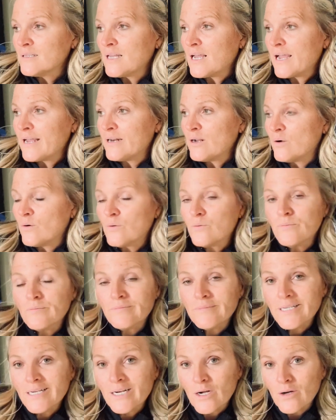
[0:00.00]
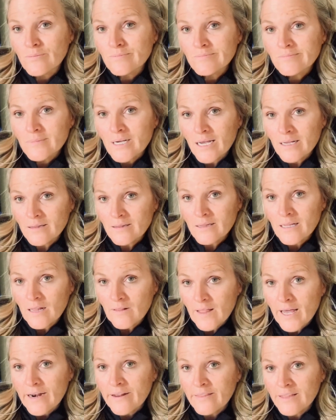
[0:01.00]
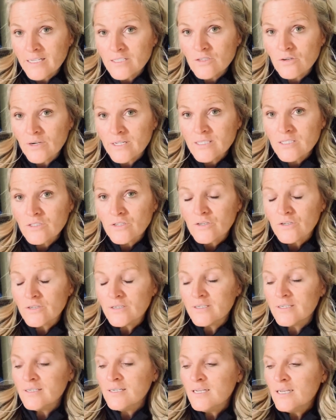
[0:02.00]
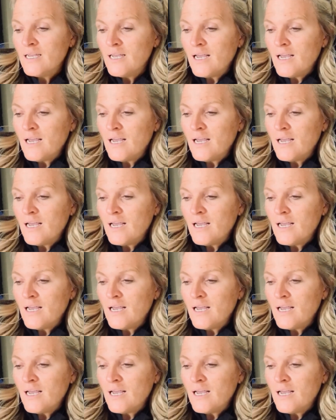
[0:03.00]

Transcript: I don't, you know, I, a lot of things are uncertain.